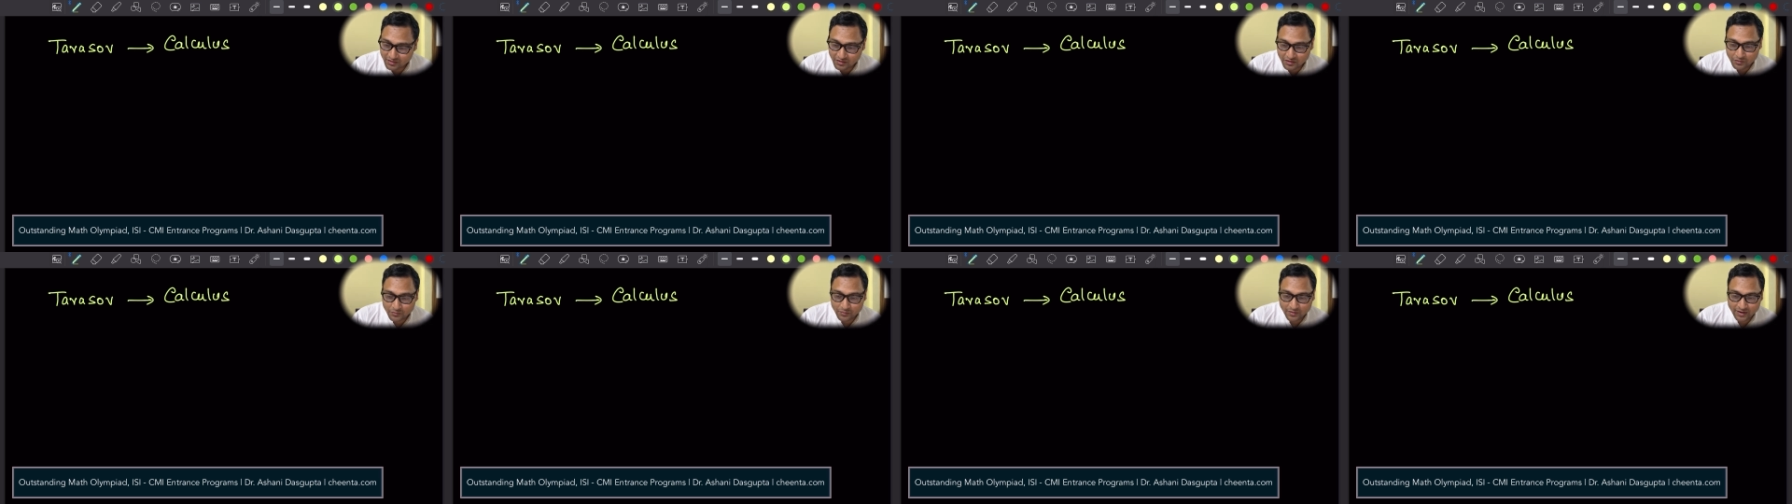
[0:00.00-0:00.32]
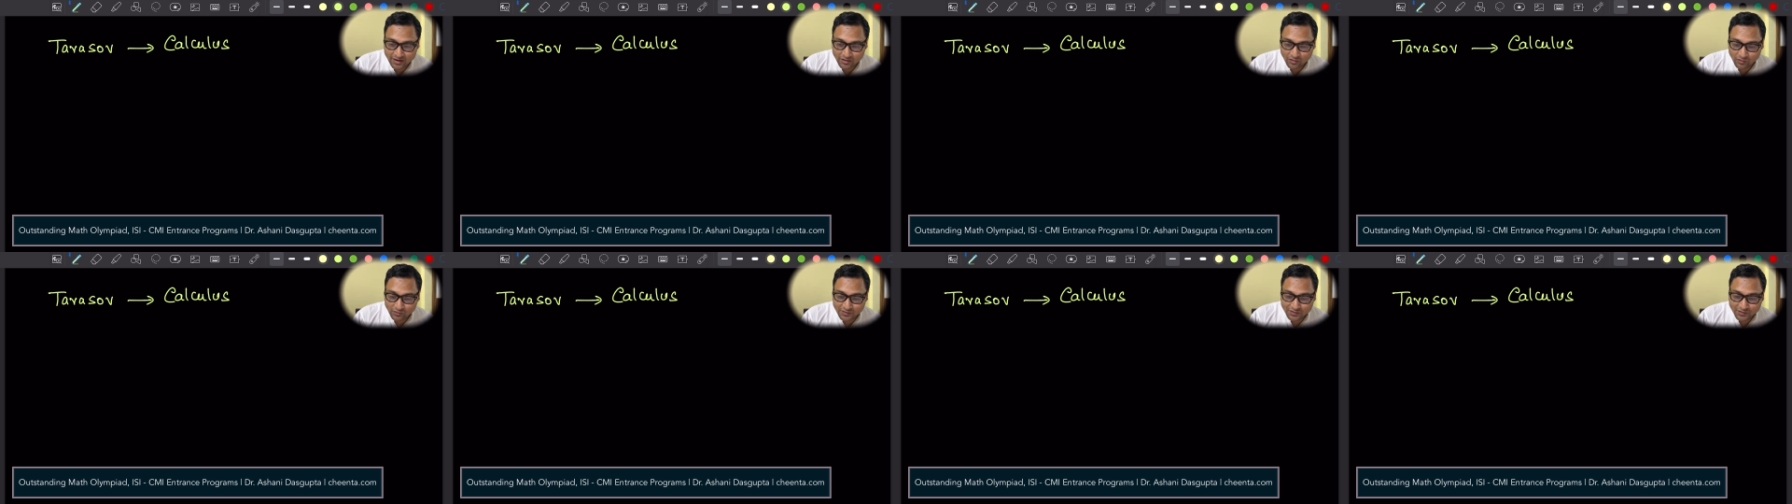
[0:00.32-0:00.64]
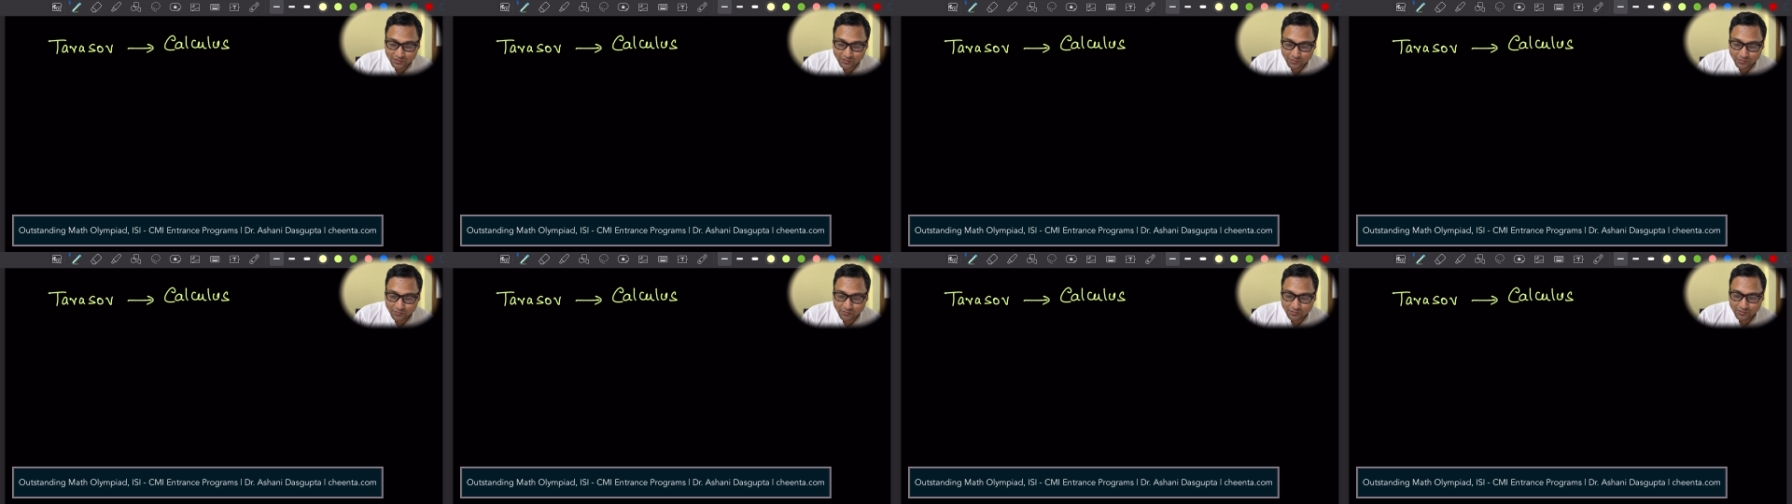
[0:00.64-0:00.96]
You can
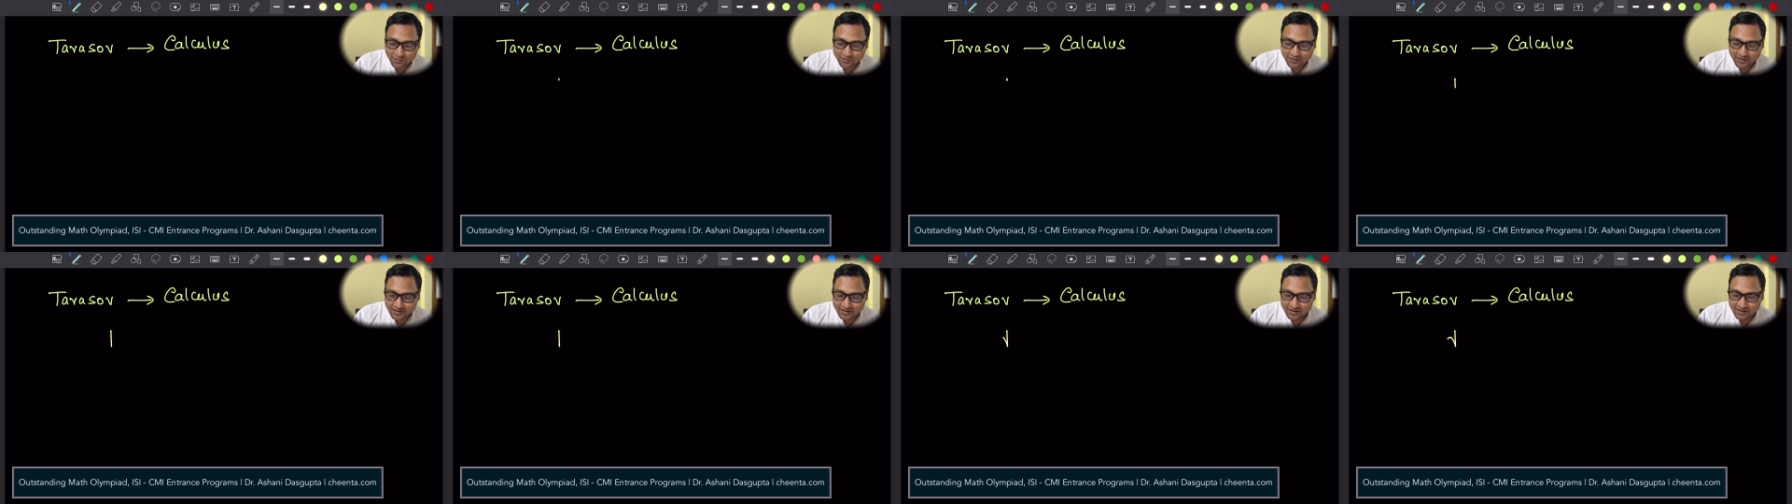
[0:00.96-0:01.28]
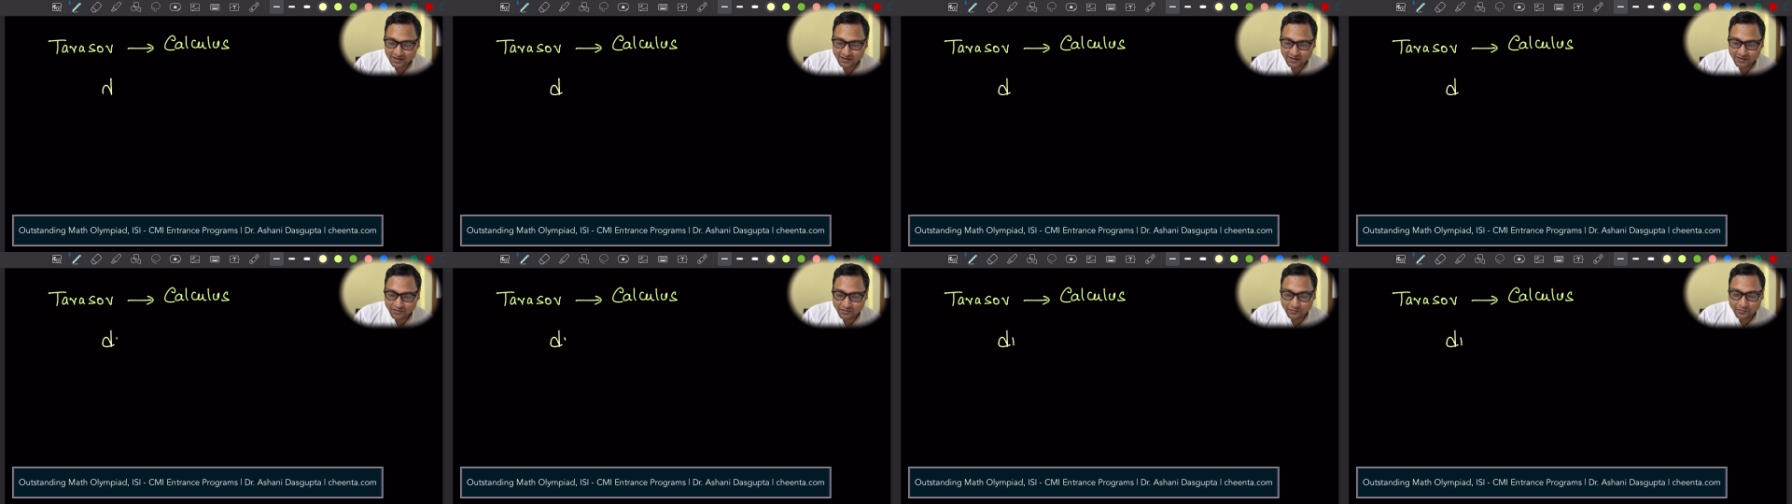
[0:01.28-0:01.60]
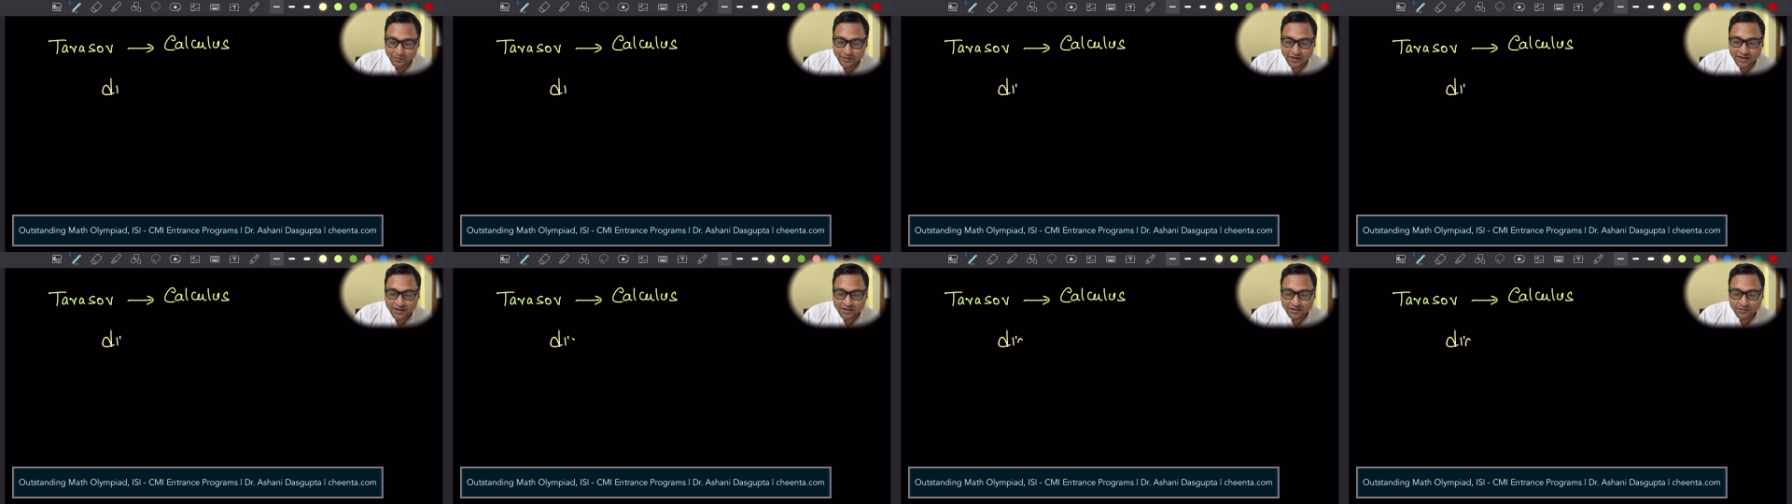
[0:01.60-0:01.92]
also
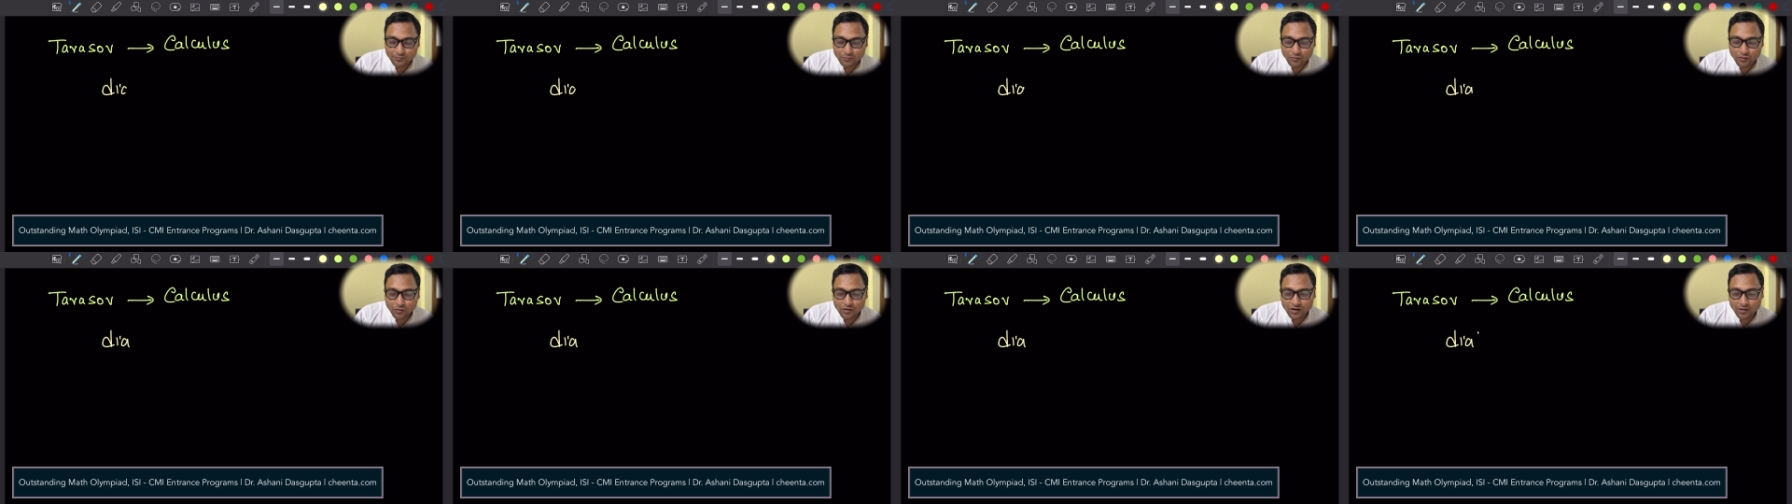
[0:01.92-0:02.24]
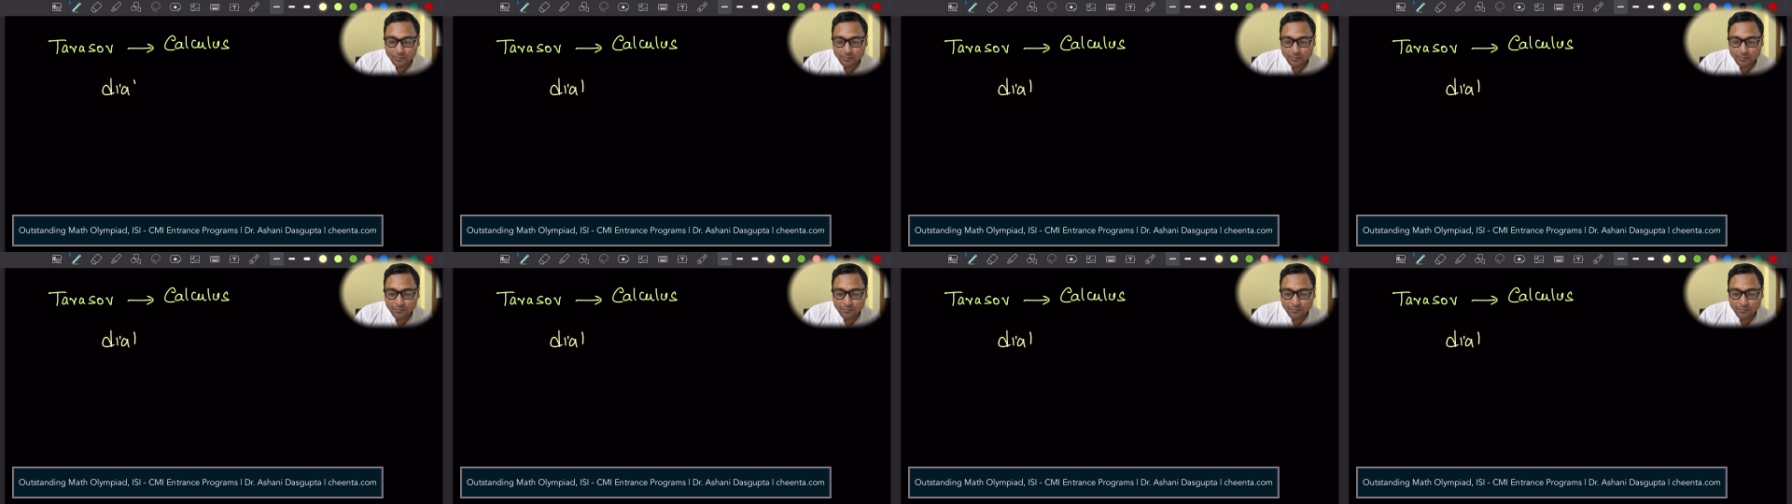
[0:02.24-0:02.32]
read more